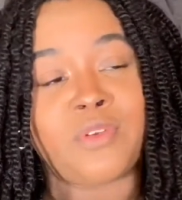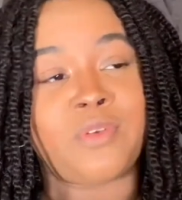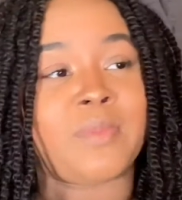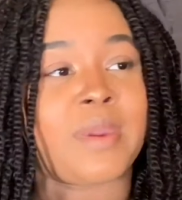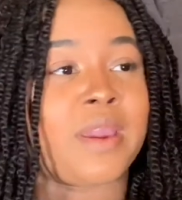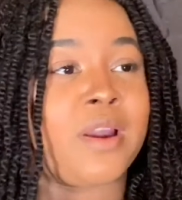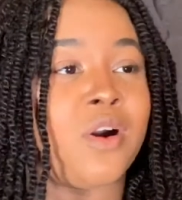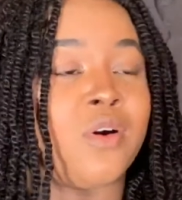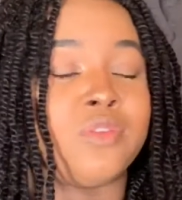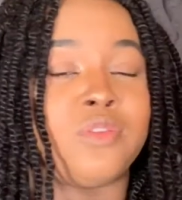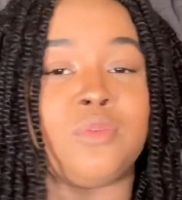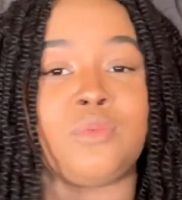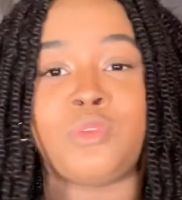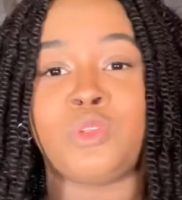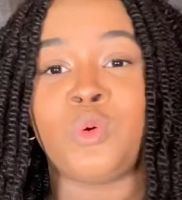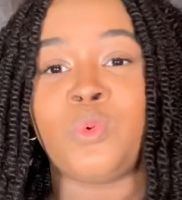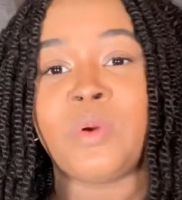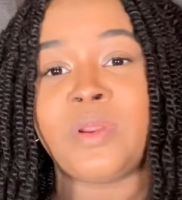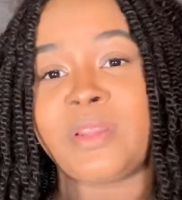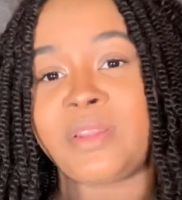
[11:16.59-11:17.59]
You may go through
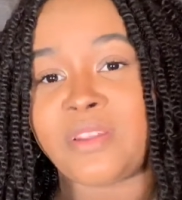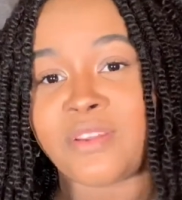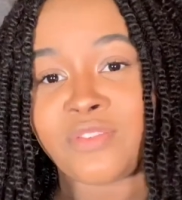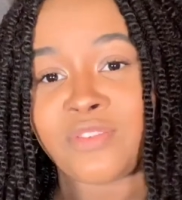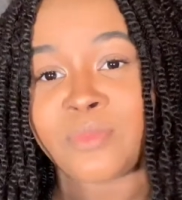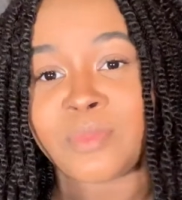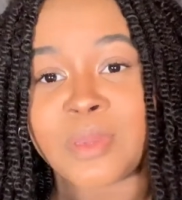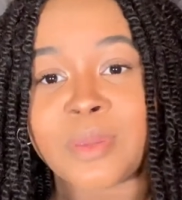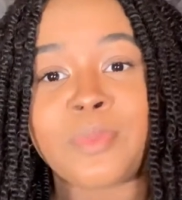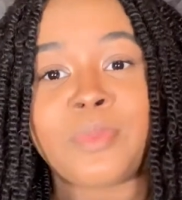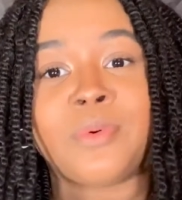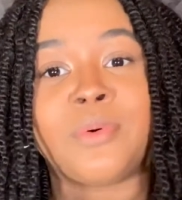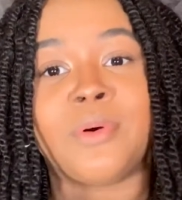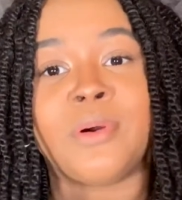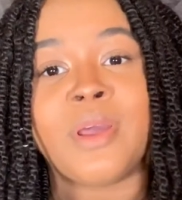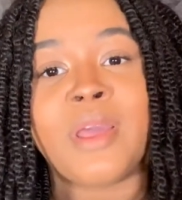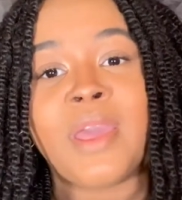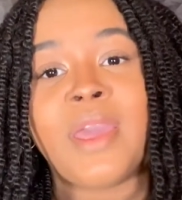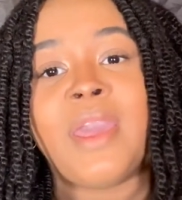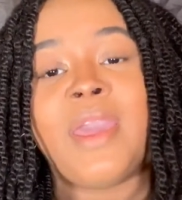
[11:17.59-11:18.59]
20 different people,
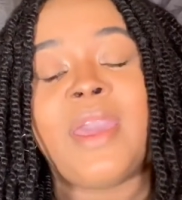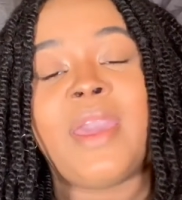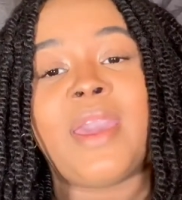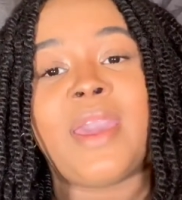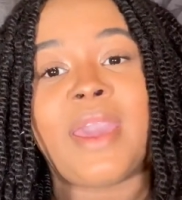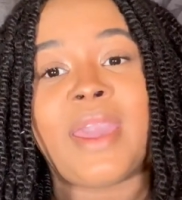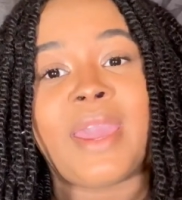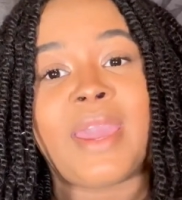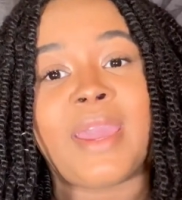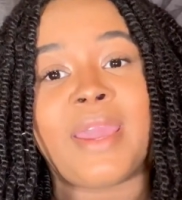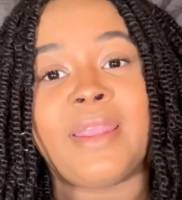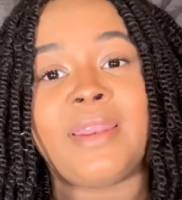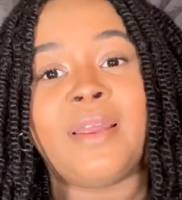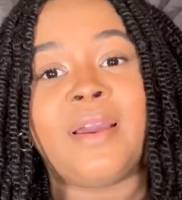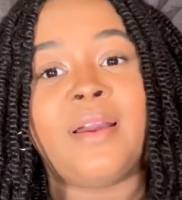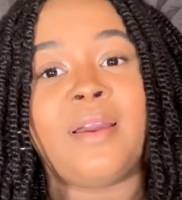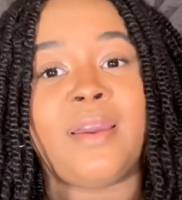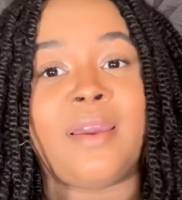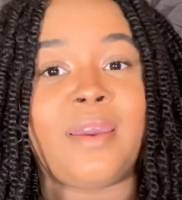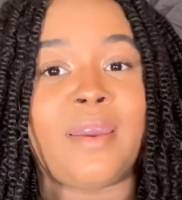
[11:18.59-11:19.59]
and
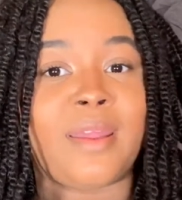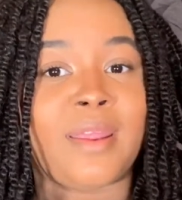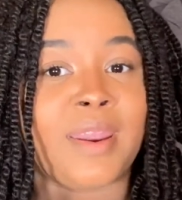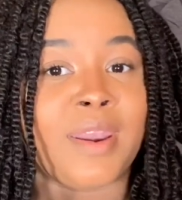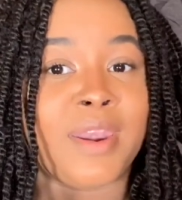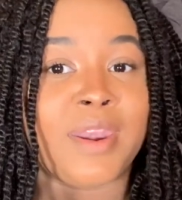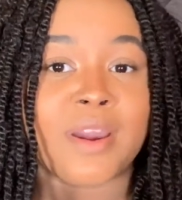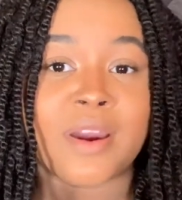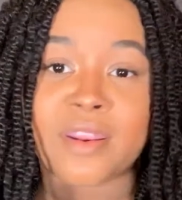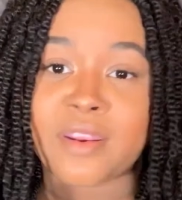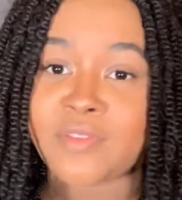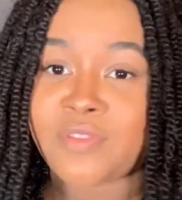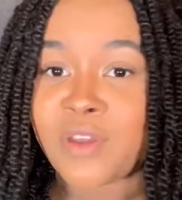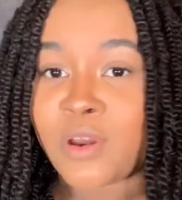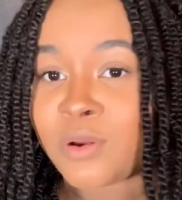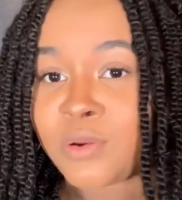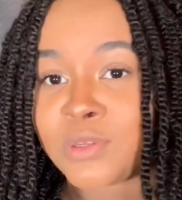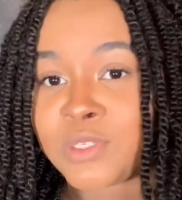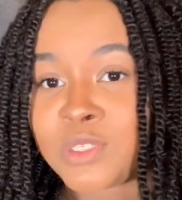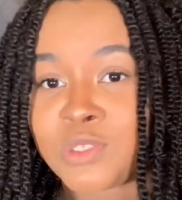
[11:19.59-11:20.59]
none of
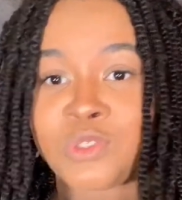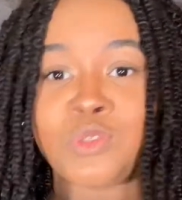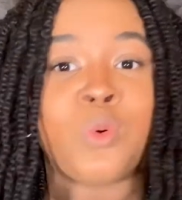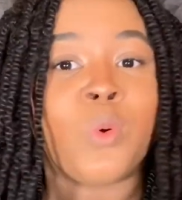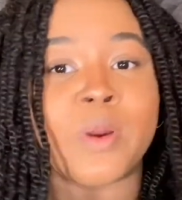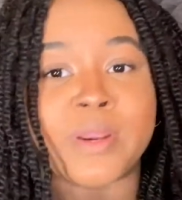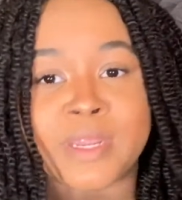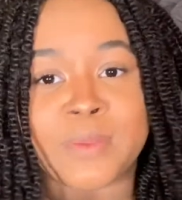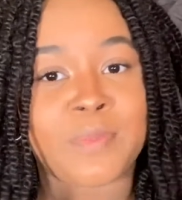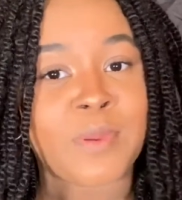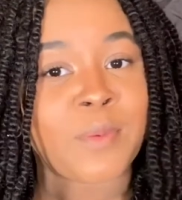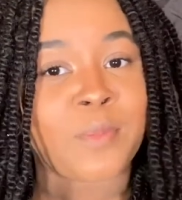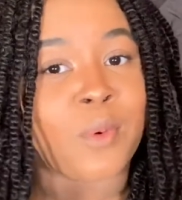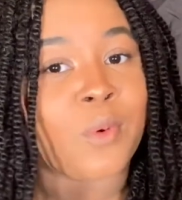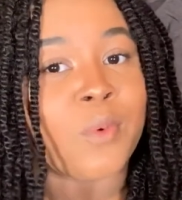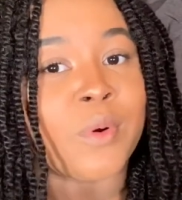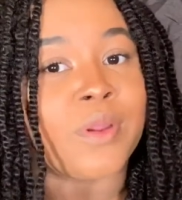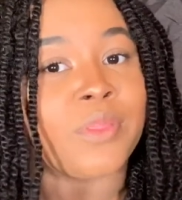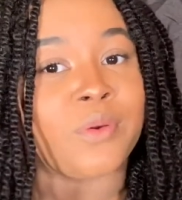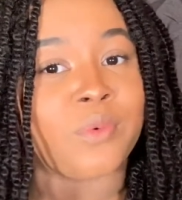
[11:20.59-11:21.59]
those 20
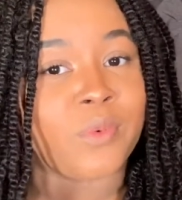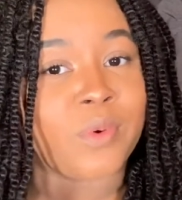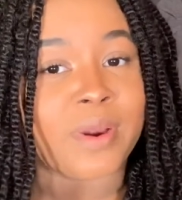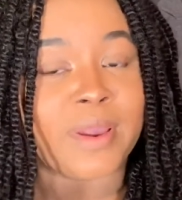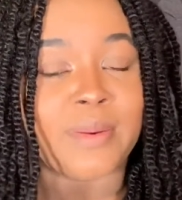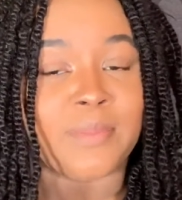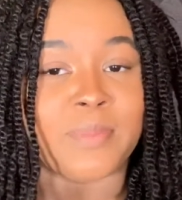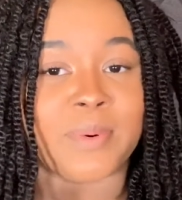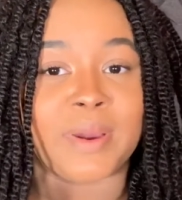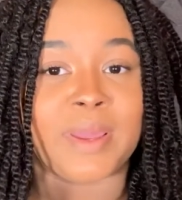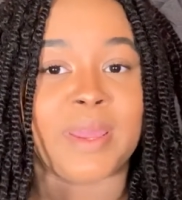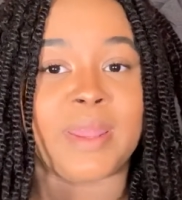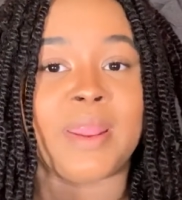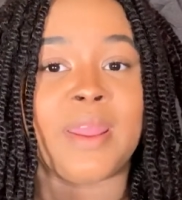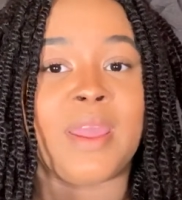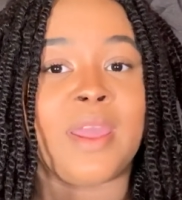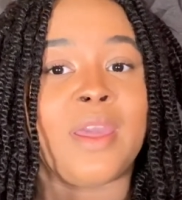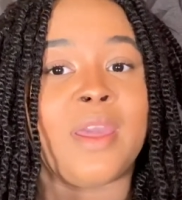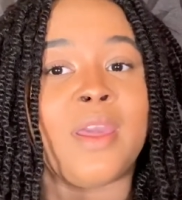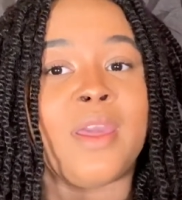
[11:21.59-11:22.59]
people were the one. But
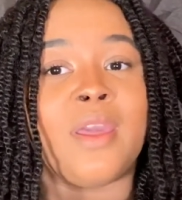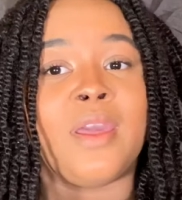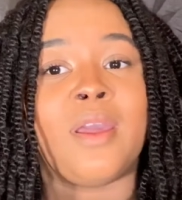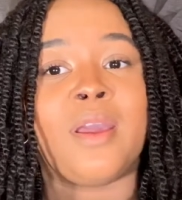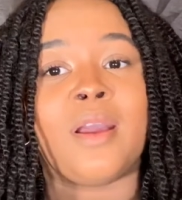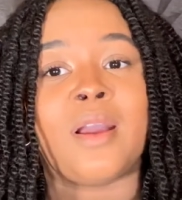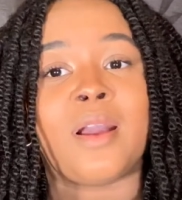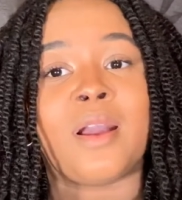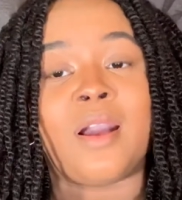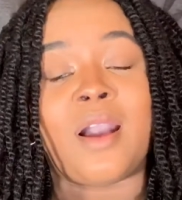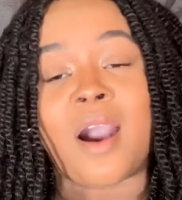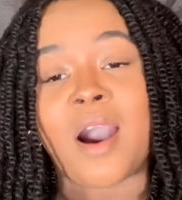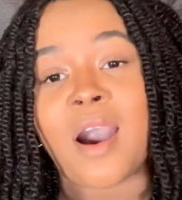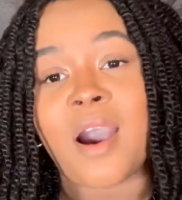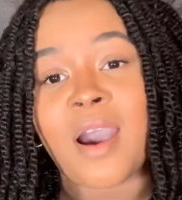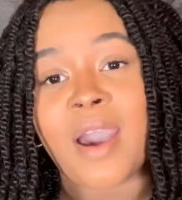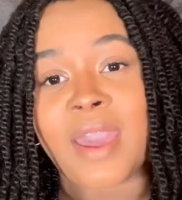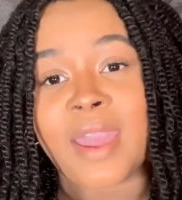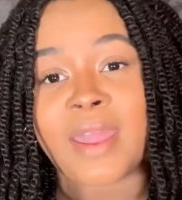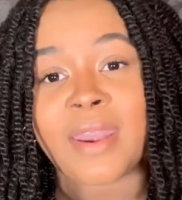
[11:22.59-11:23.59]

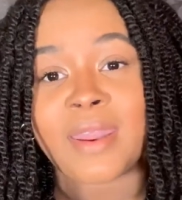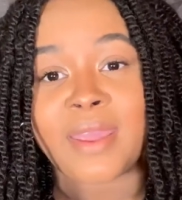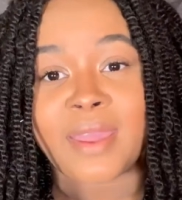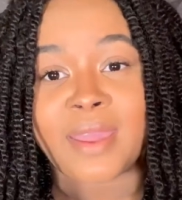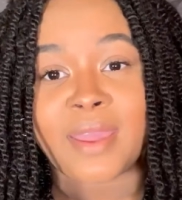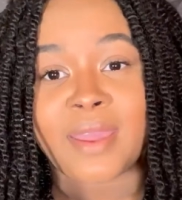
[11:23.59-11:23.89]
God